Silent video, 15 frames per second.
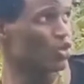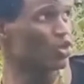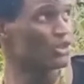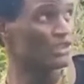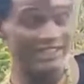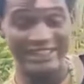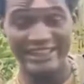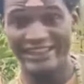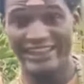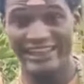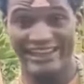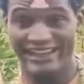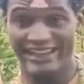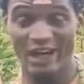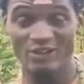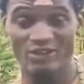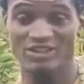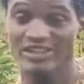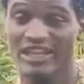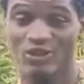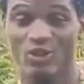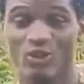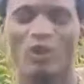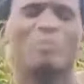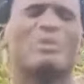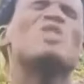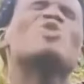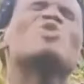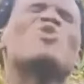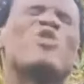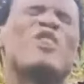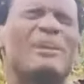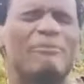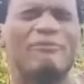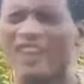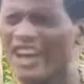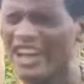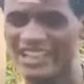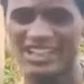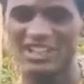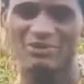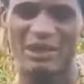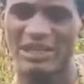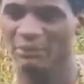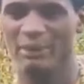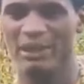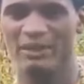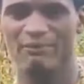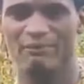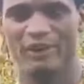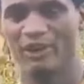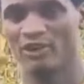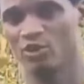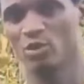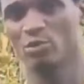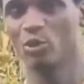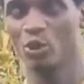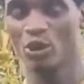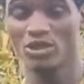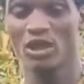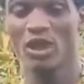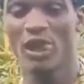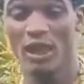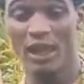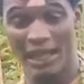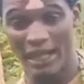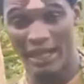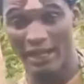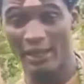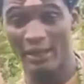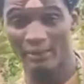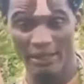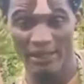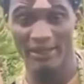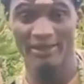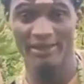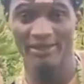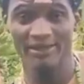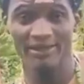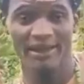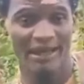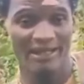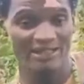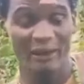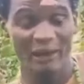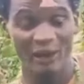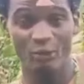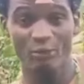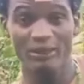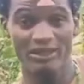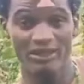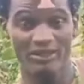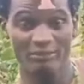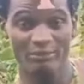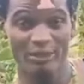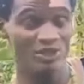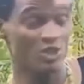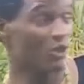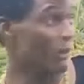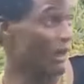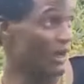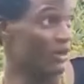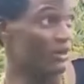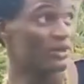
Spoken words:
see a cow inside your farm. You feel very, it is very, very painful. Because me, as my own, me, based on my own,